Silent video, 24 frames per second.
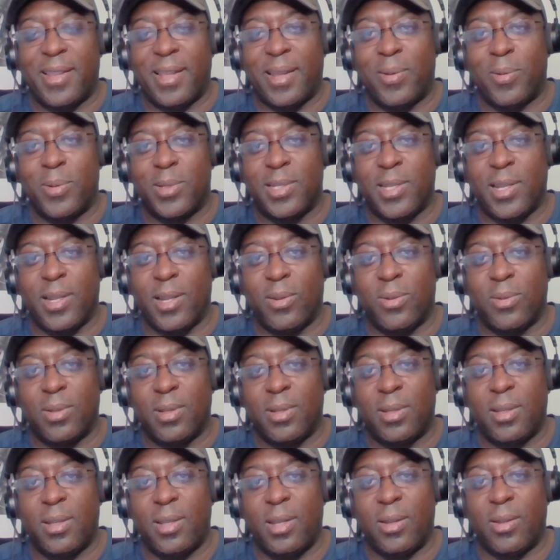was a little,
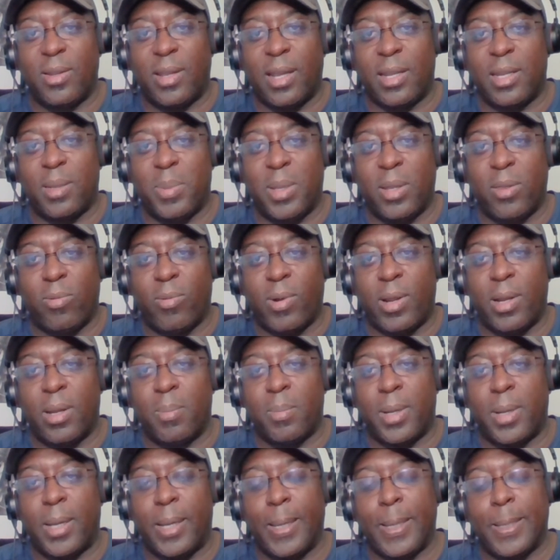they had to be threatened
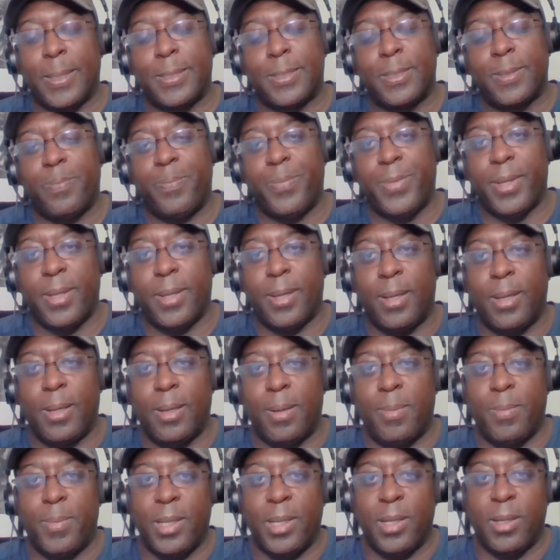by it.
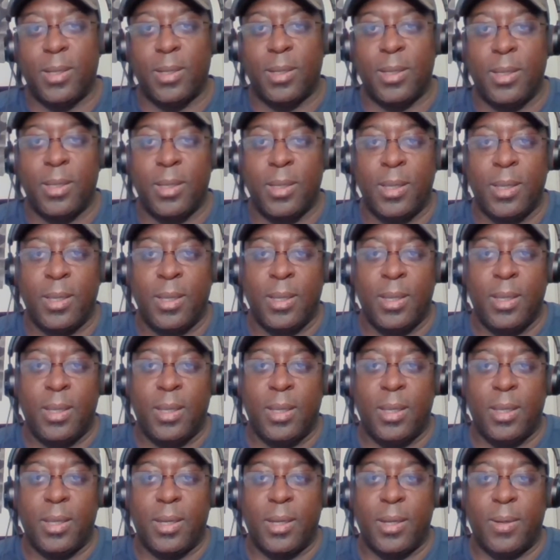
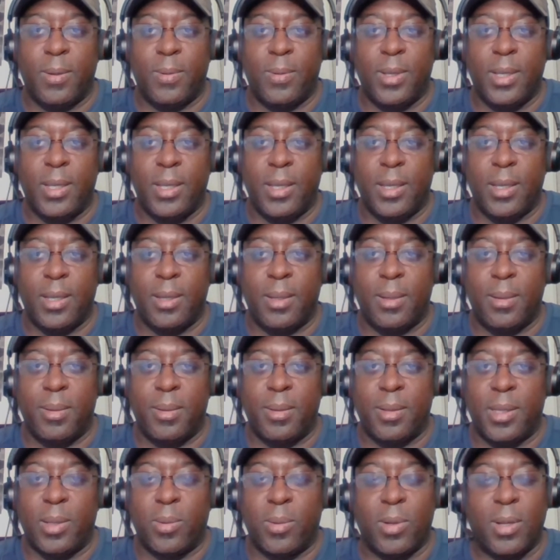
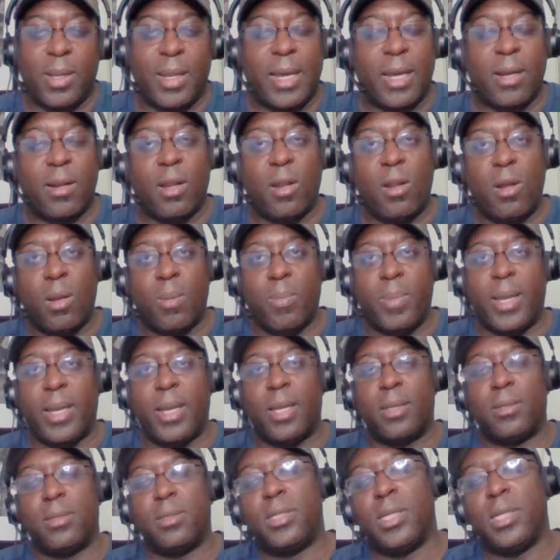There were a lot of long
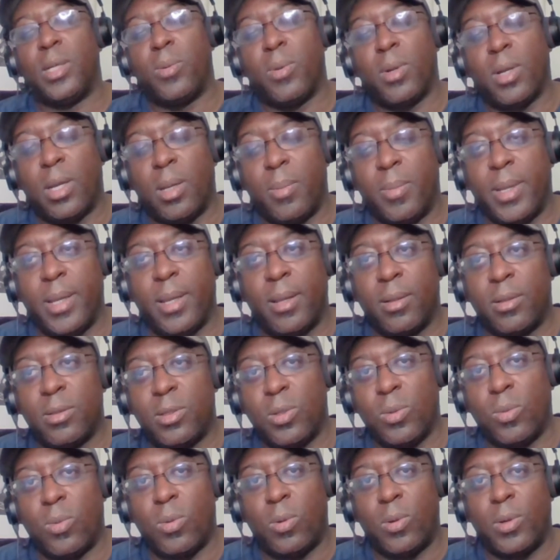passes that were coming
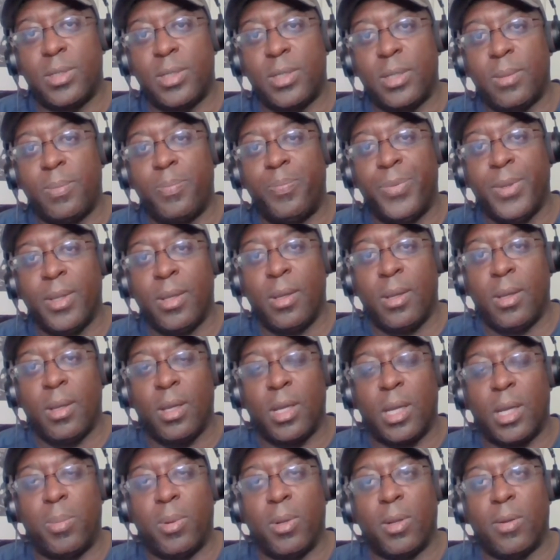towards him. A
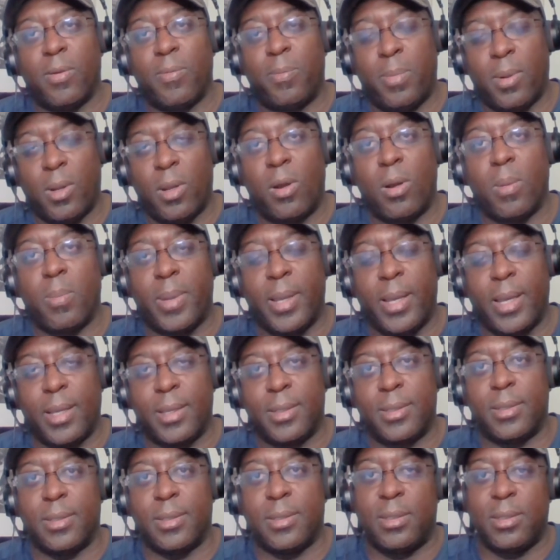couple of long
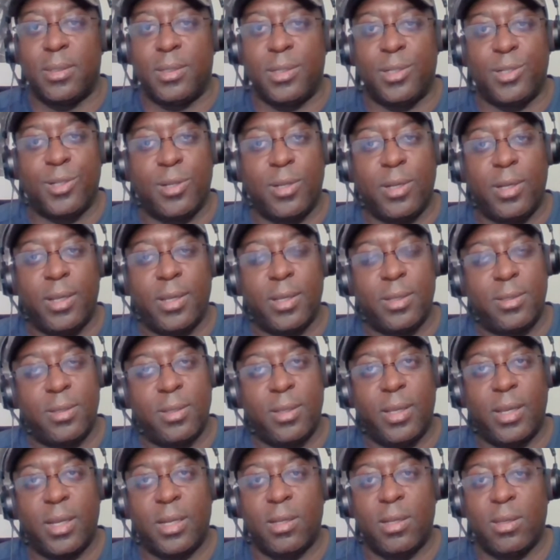passes, he just couldn't get to
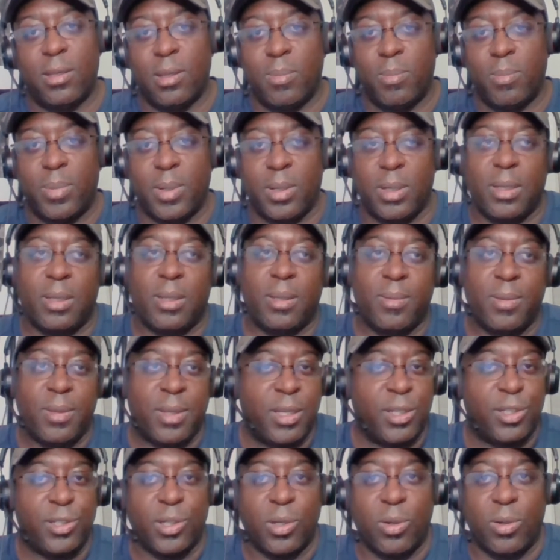the end of them, but
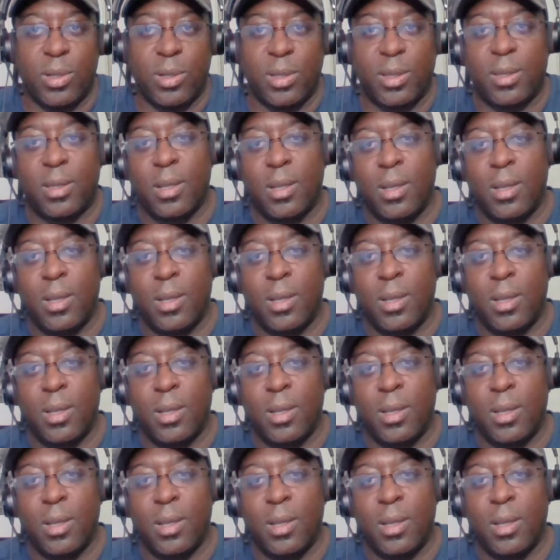he showed it,